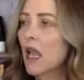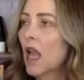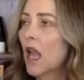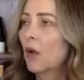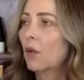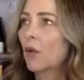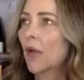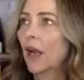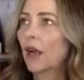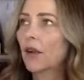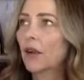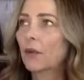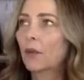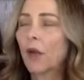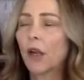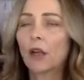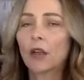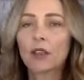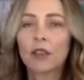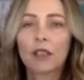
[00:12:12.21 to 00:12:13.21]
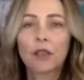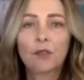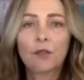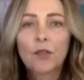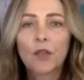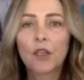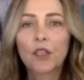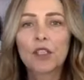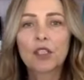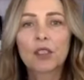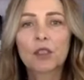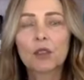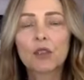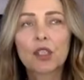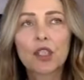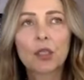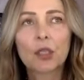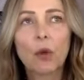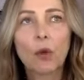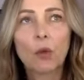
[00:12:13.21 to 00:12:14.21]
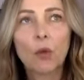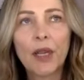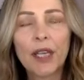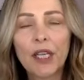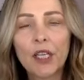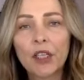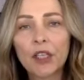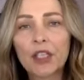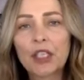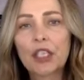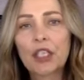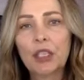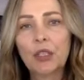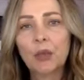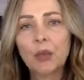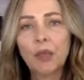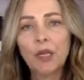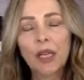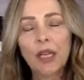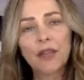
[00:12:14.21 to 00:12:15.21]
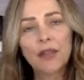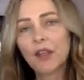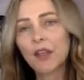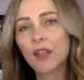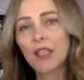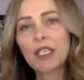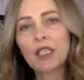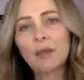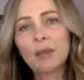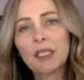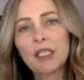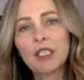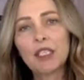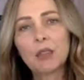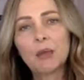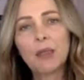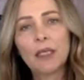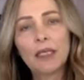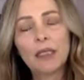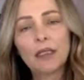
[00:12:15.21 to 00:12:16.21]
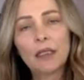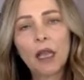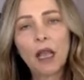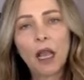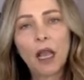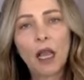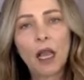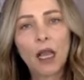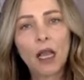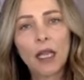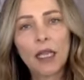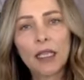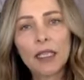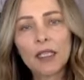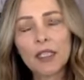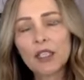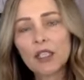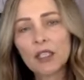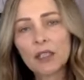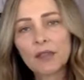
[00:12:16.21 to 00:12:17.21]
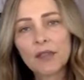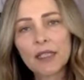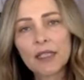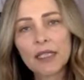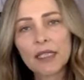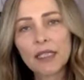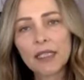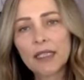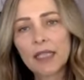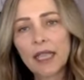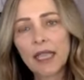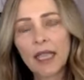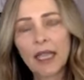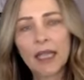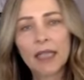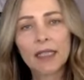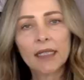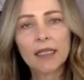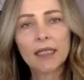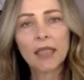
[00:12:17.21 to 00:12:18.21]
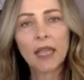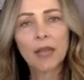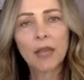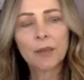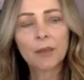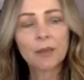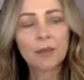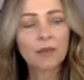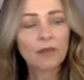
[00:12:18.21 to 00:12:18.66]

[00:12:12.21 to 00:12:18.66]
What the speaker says: where the first week or two, they're gonna be doing in-services and